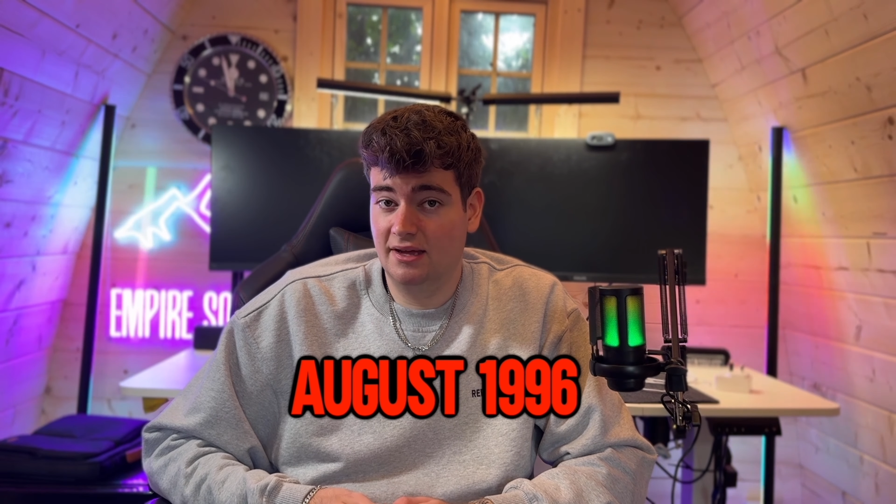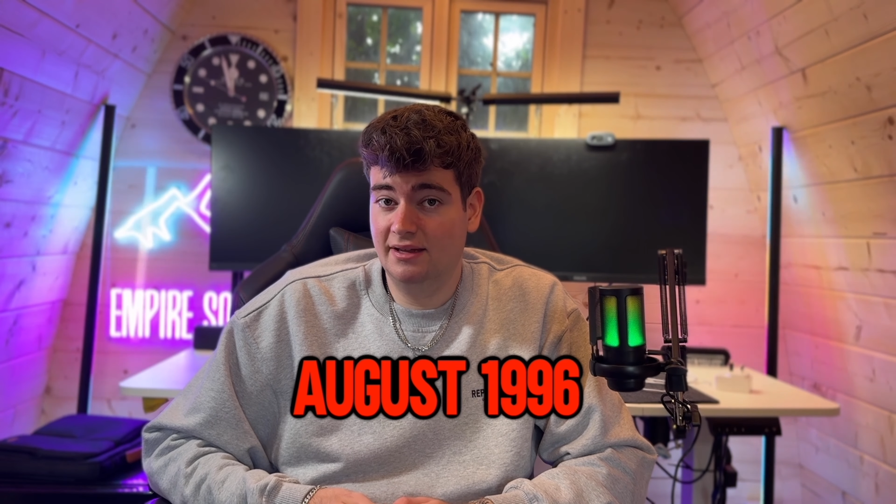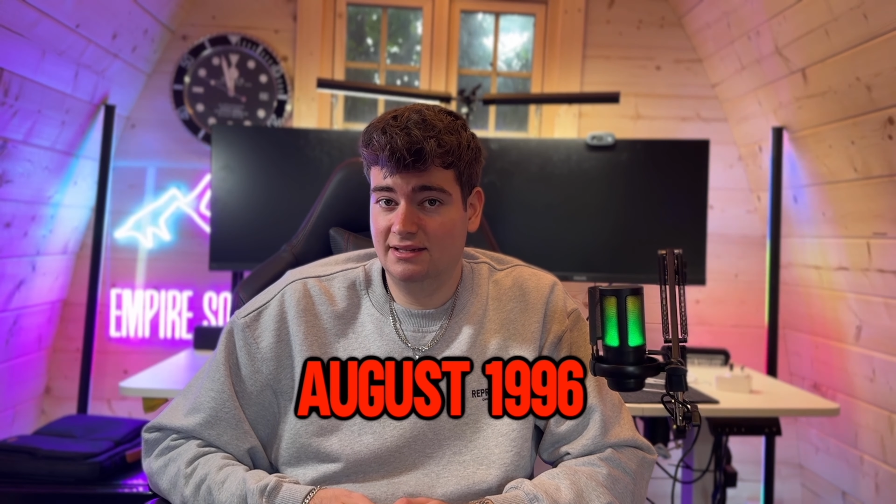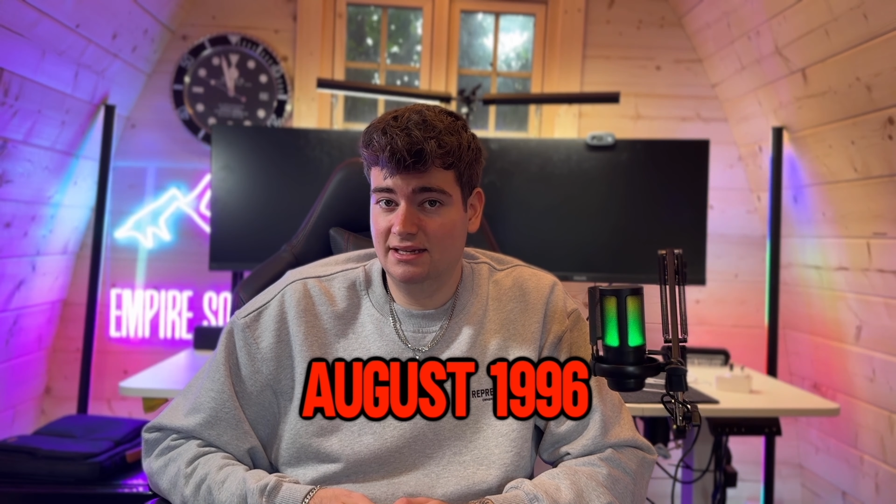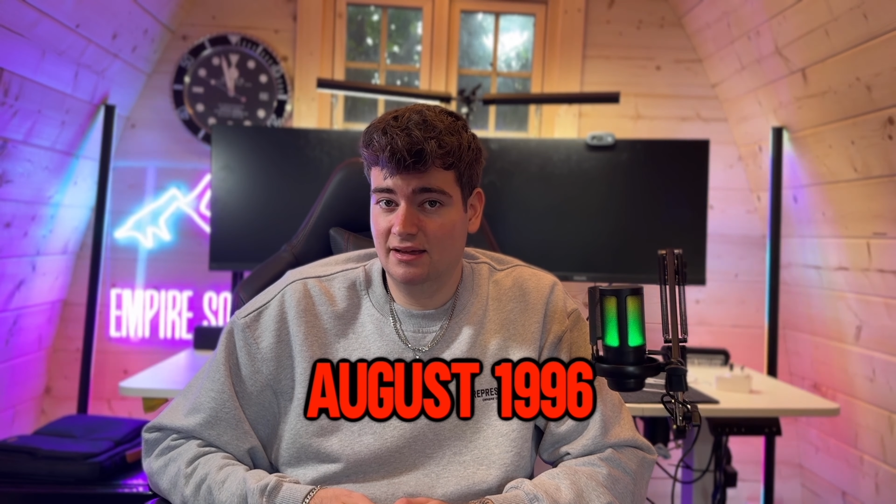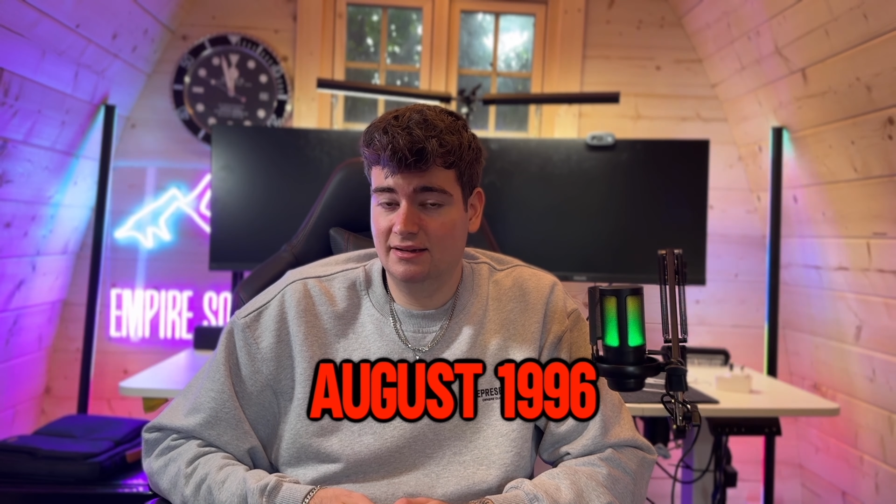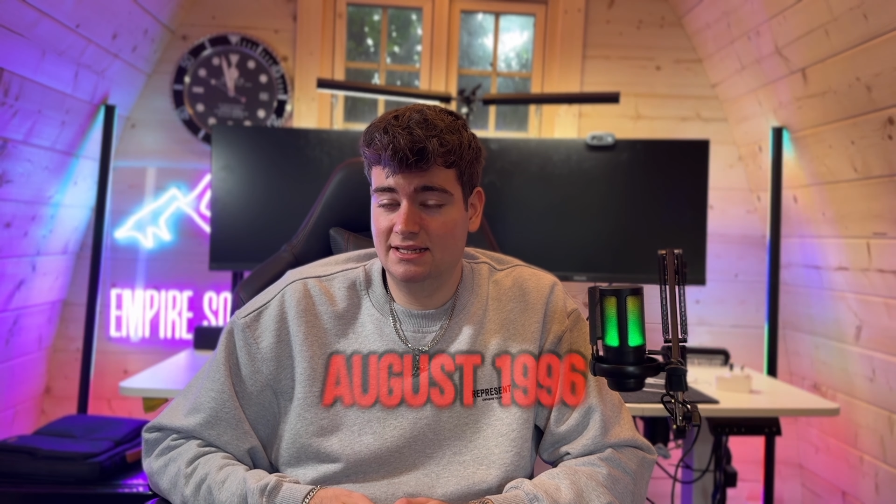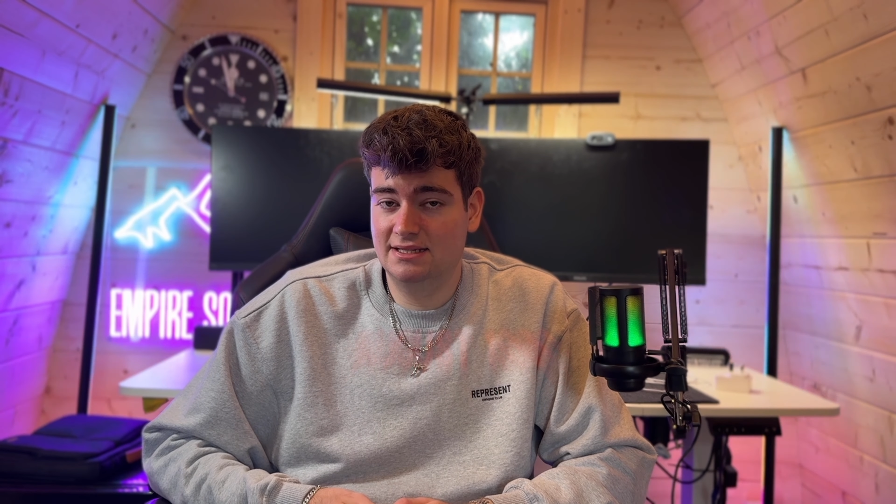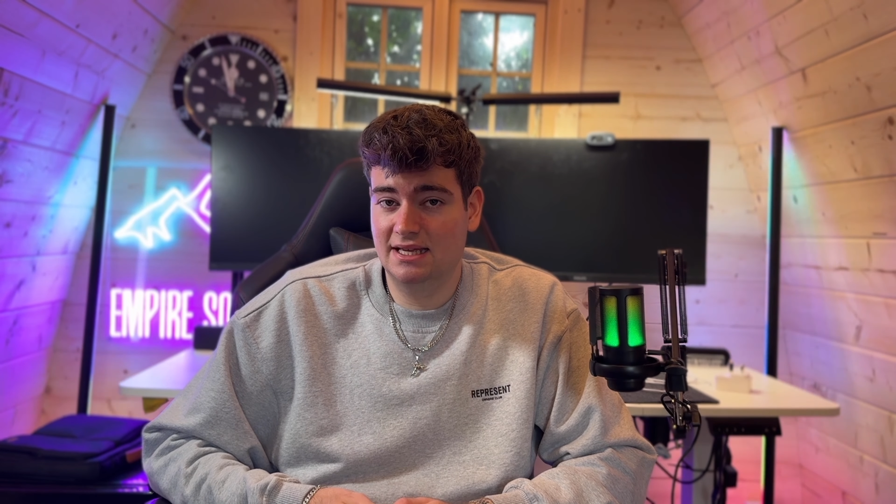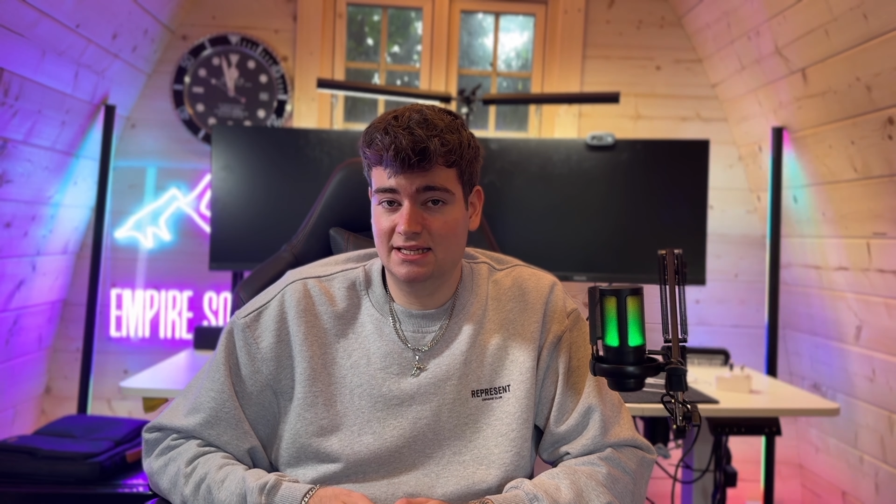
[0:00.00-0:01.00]

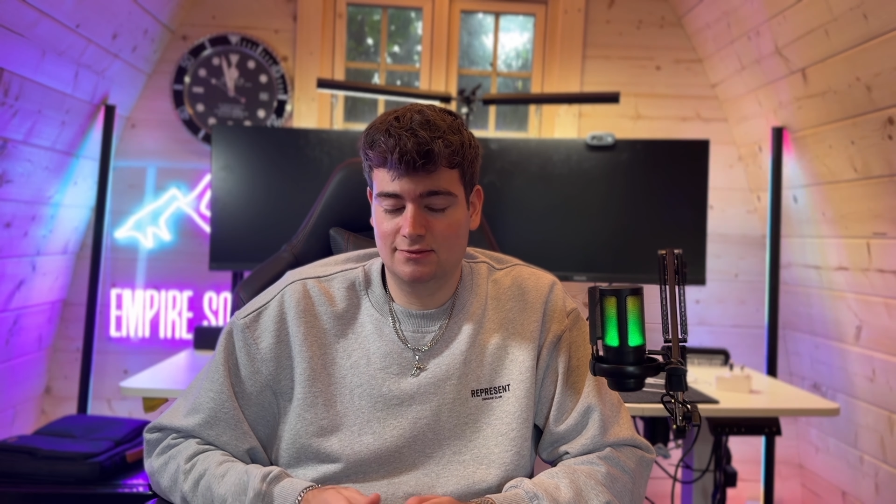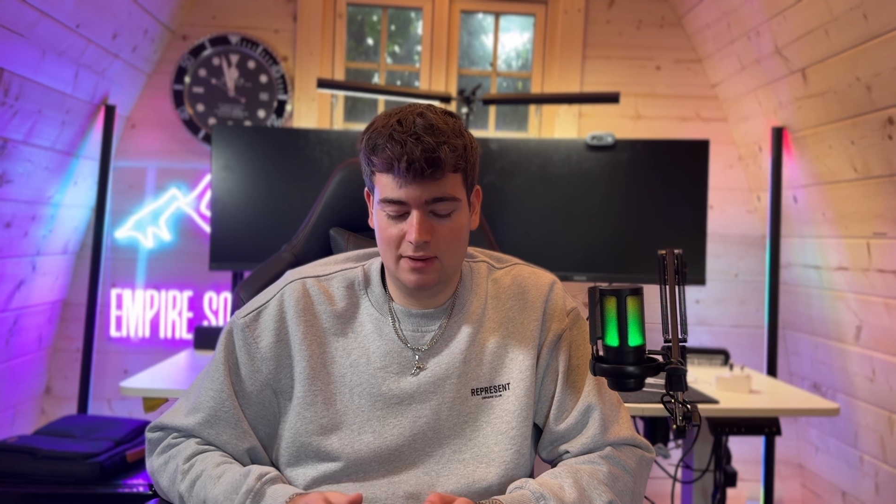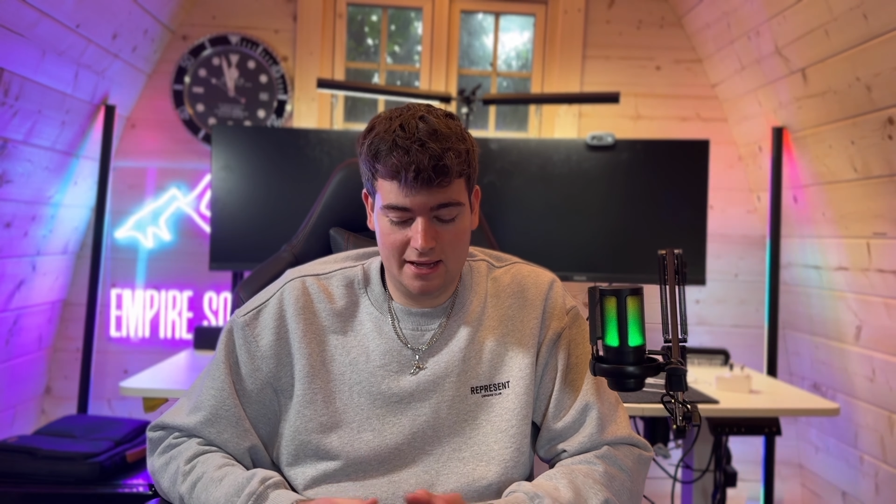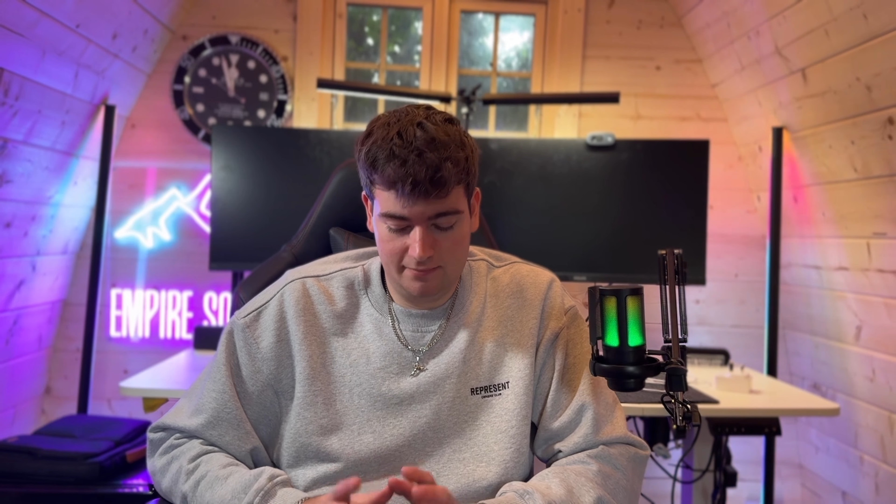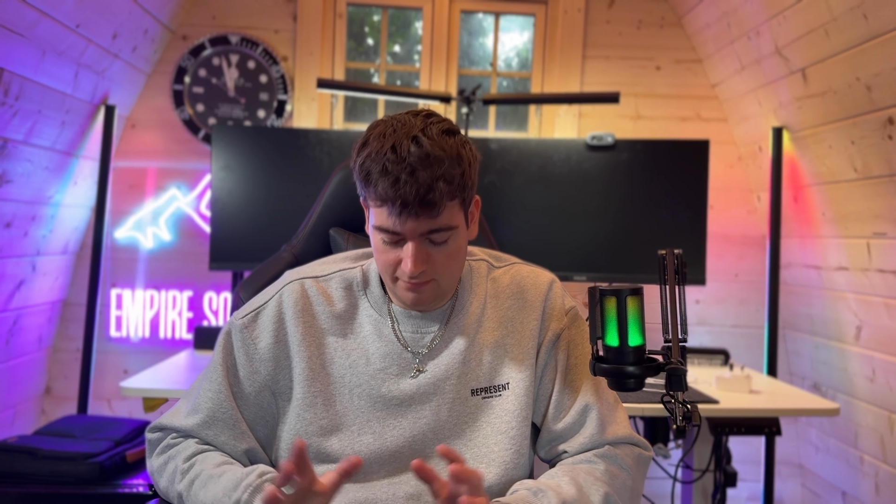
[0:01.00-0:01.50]
1996 where